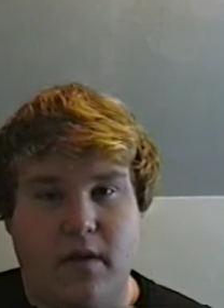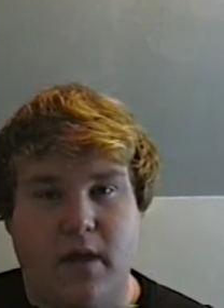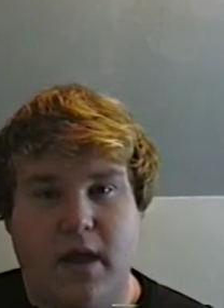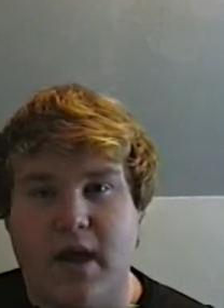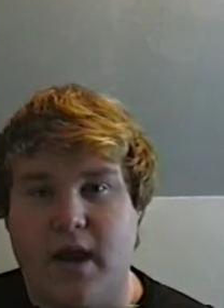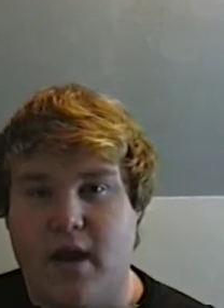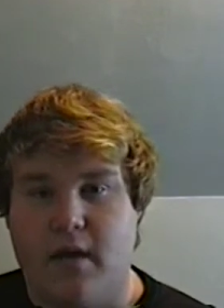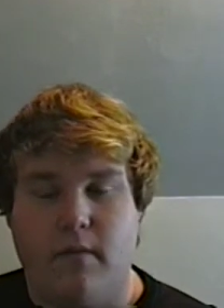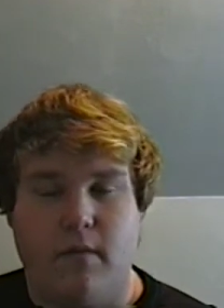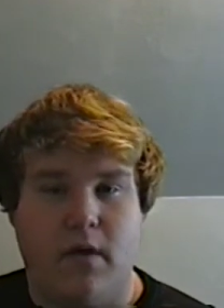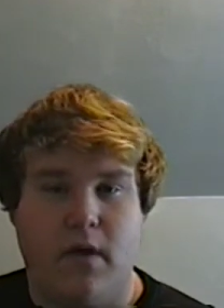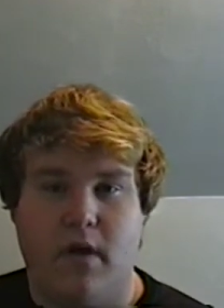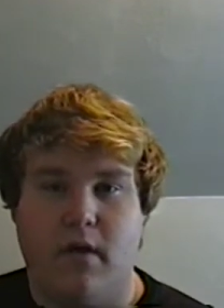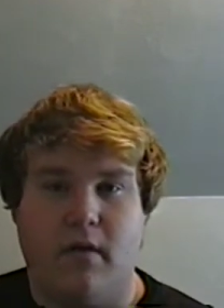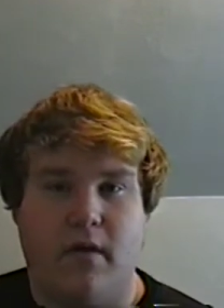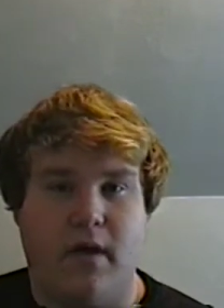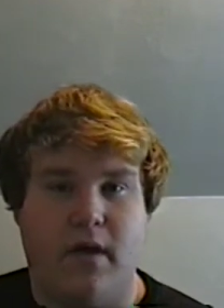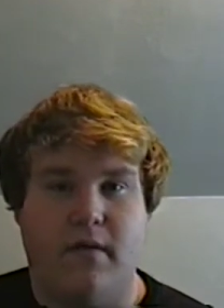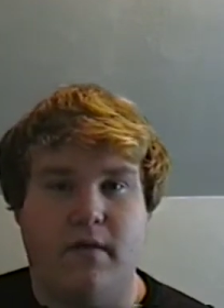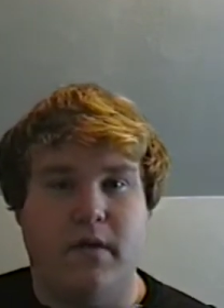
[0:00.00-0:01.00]
that, I really
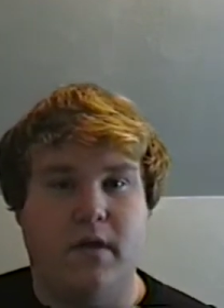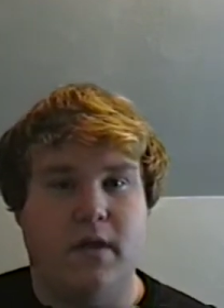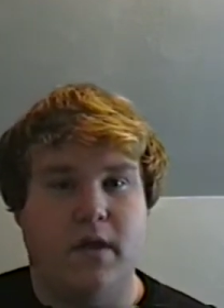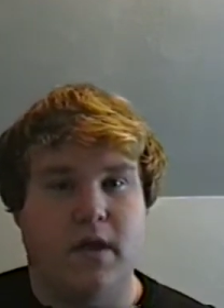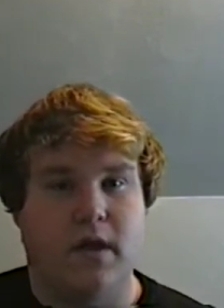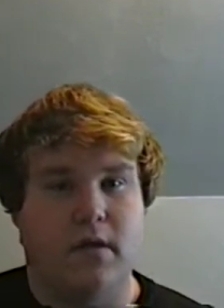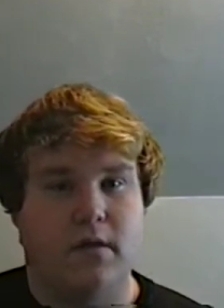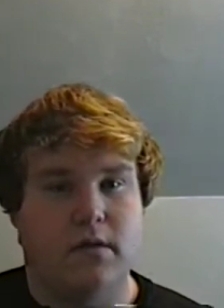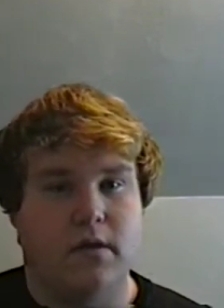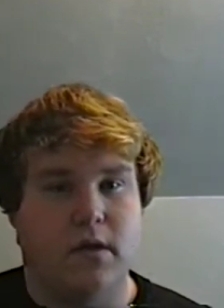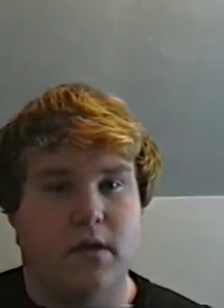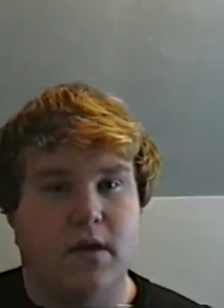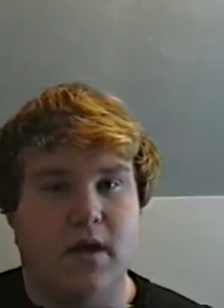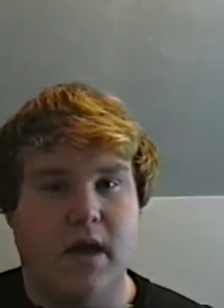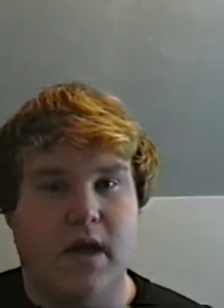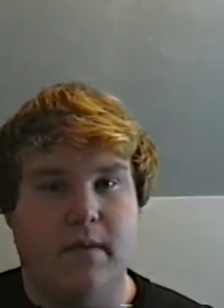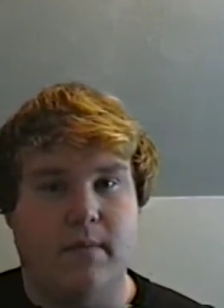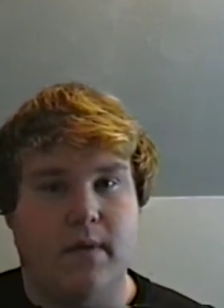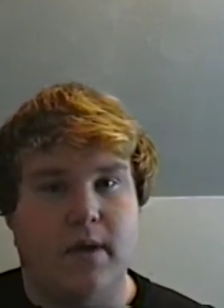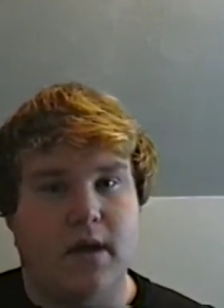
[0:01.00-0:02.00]
don't have anything else to
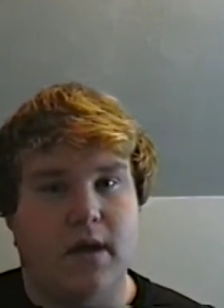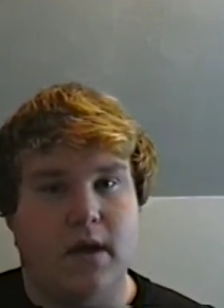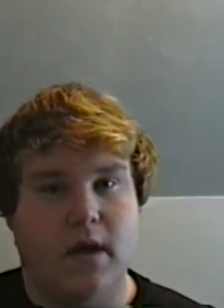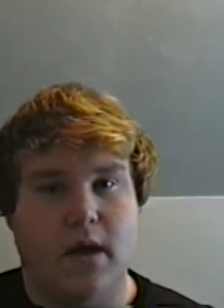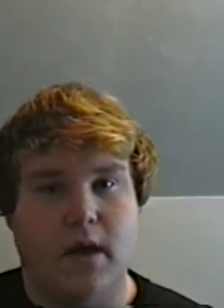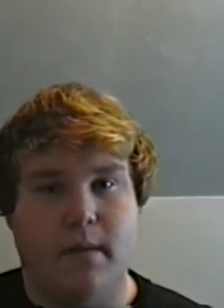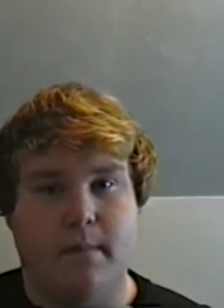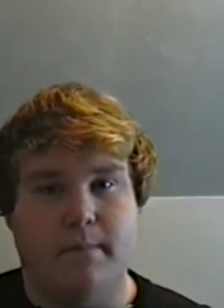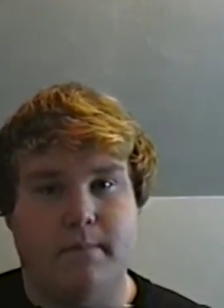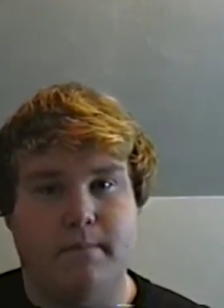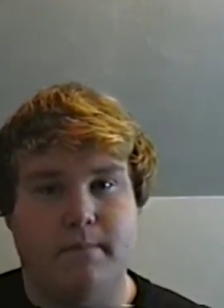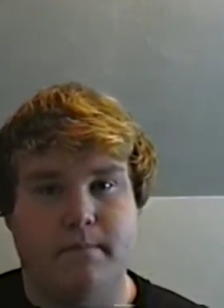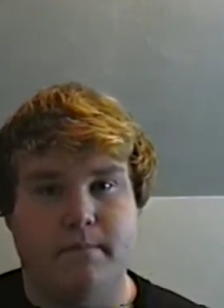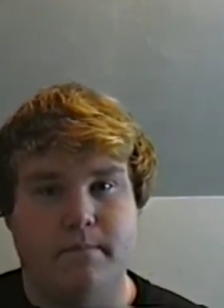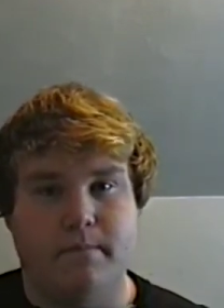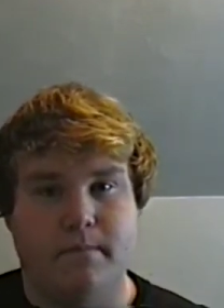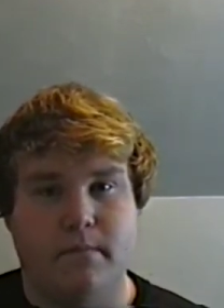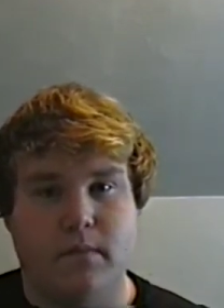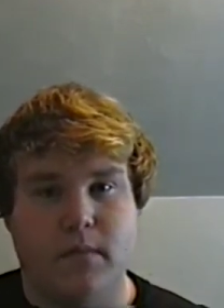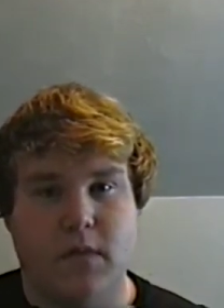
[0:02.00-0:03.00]
say, but um,
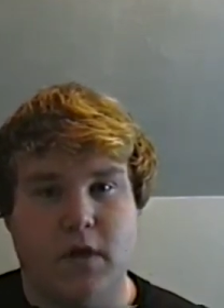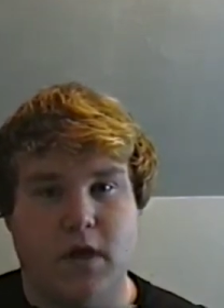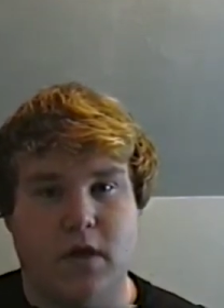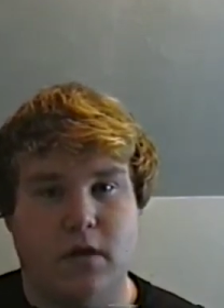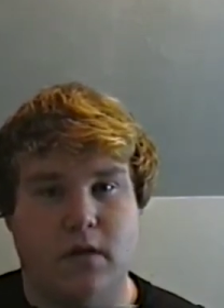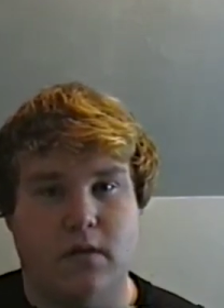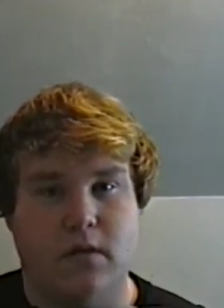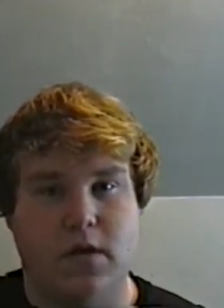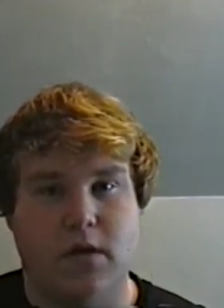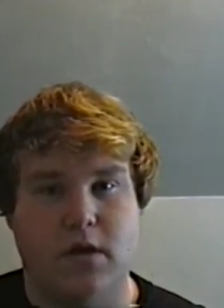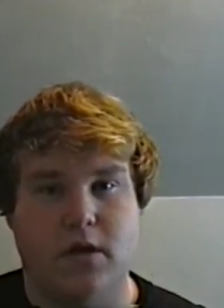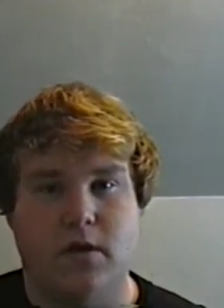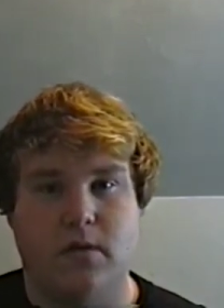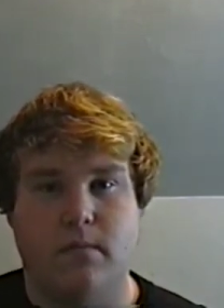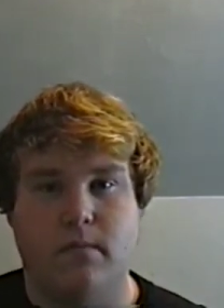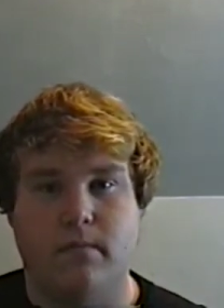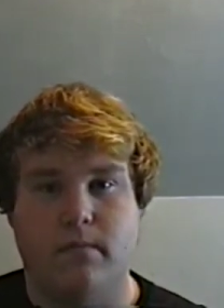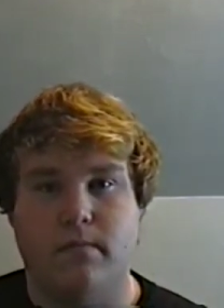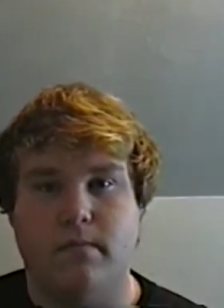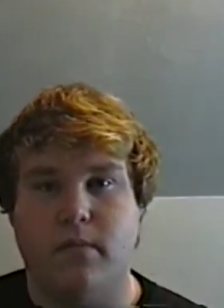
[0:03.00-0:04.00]
to just
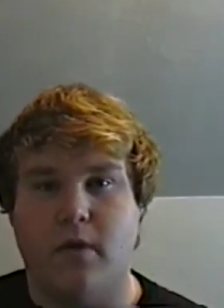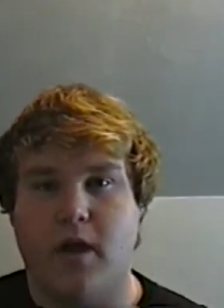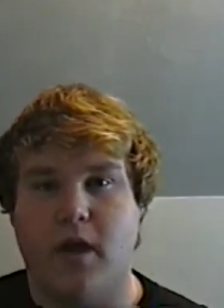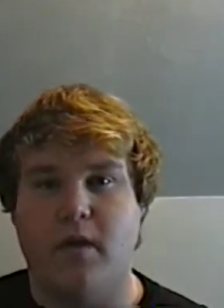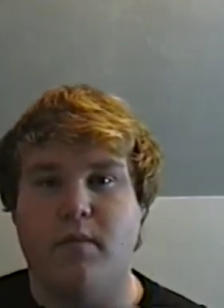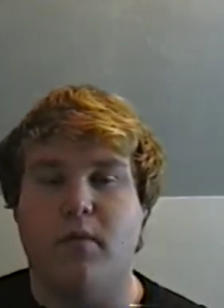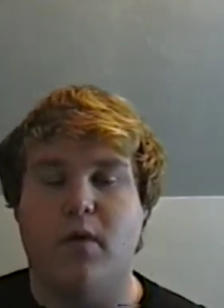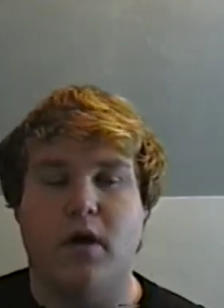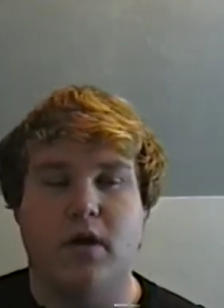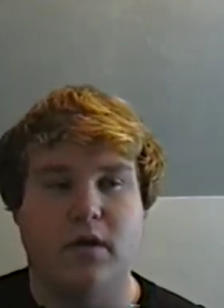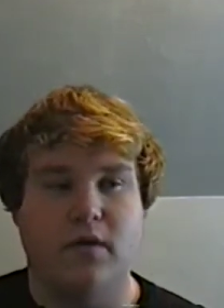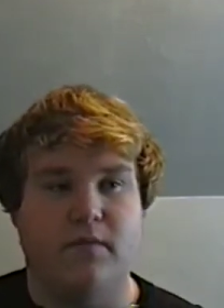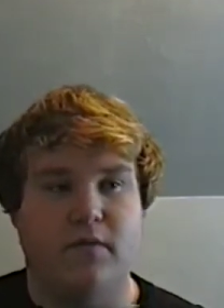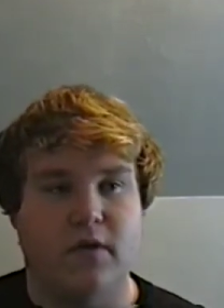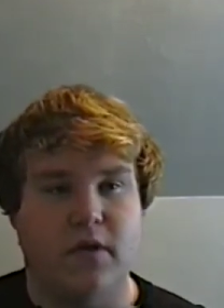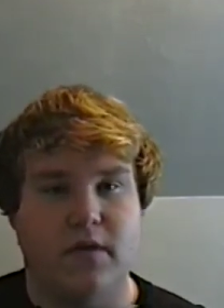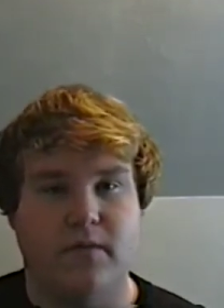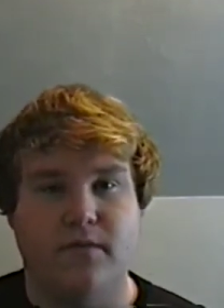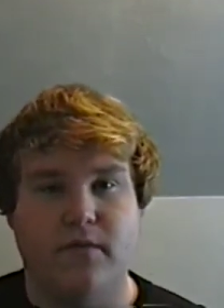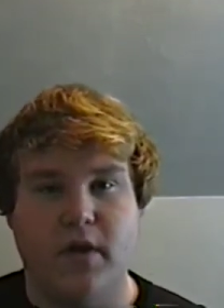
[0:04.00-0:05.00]
keep watching for
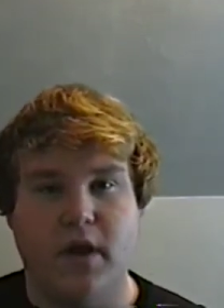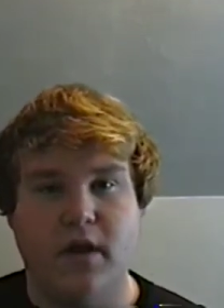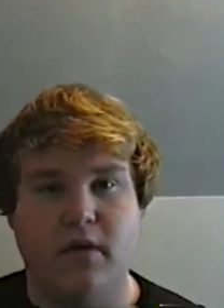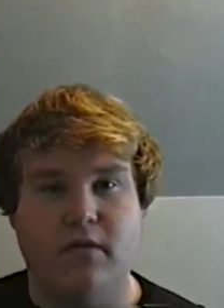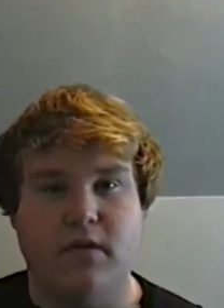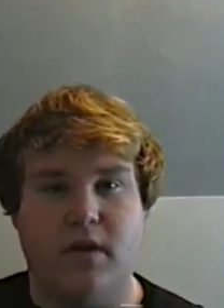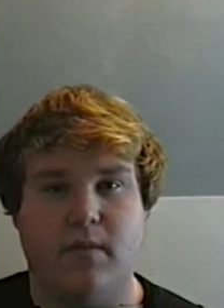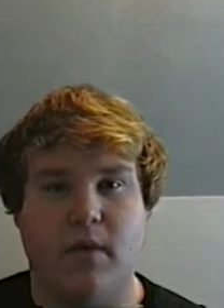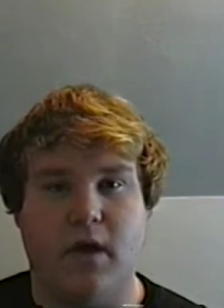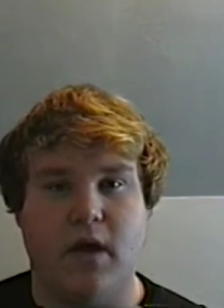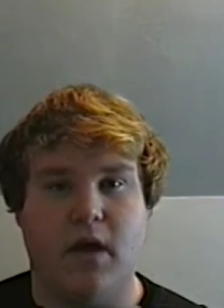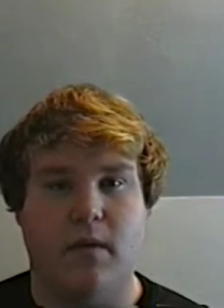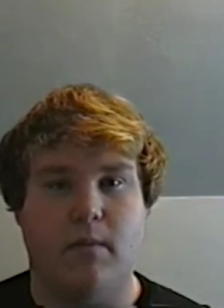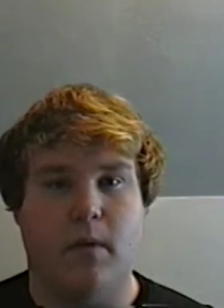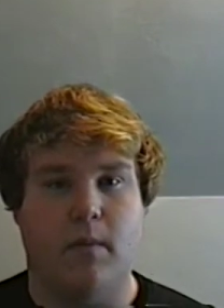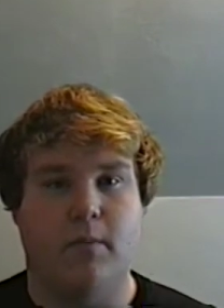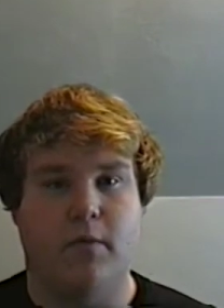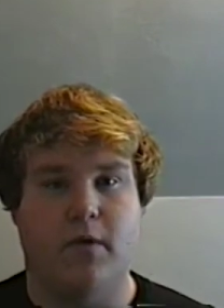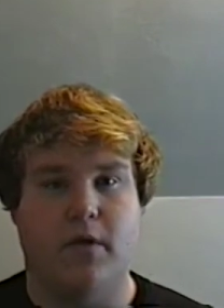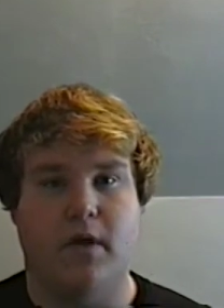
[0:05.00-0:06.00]
some videos I might come
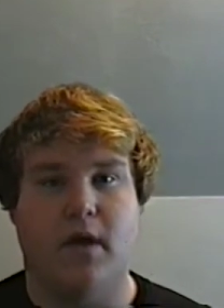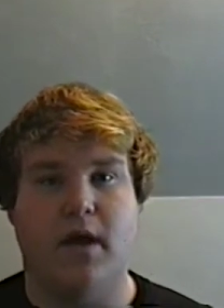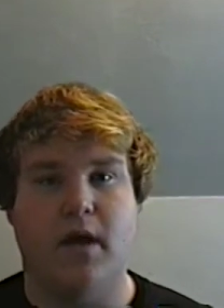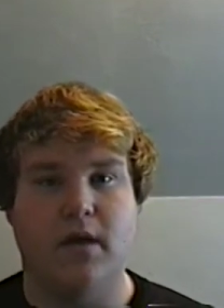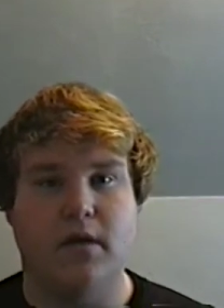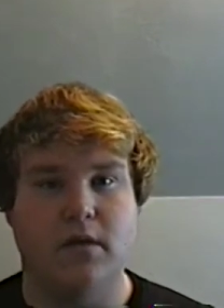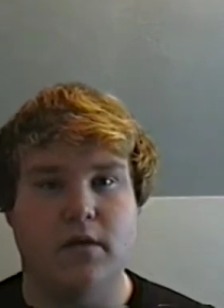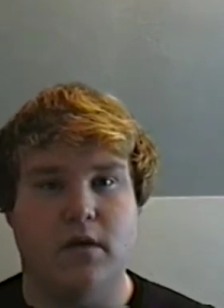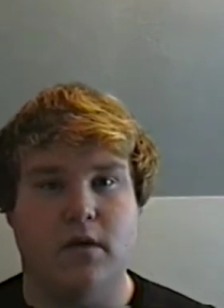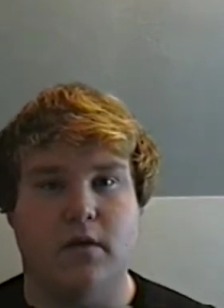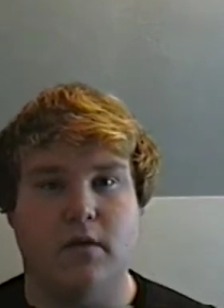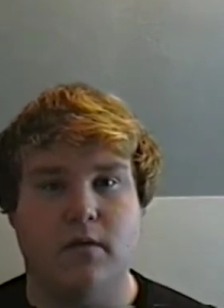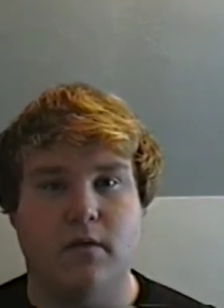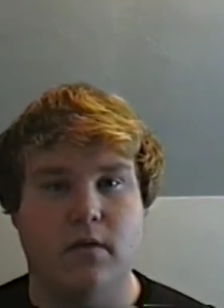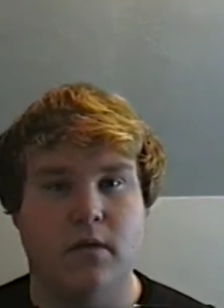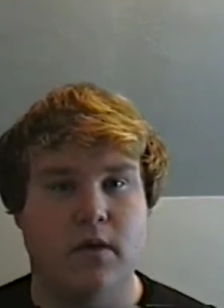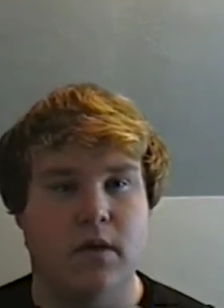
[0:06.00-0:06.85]
up with, guys. You know,